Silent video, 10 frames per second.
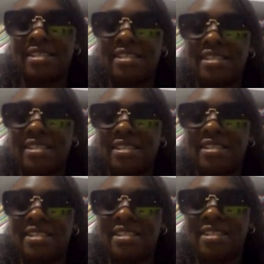
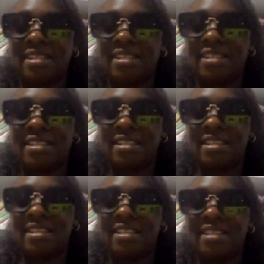
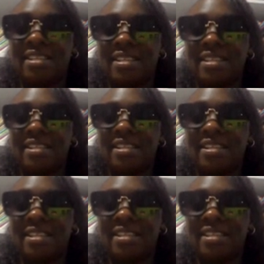[no speech]